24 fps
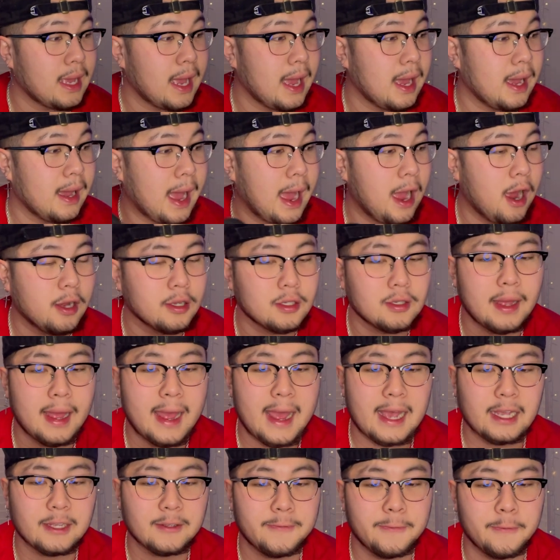Uh, I also
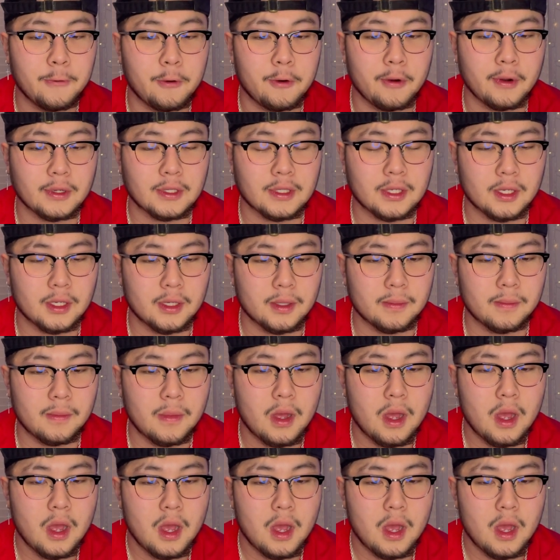asked for some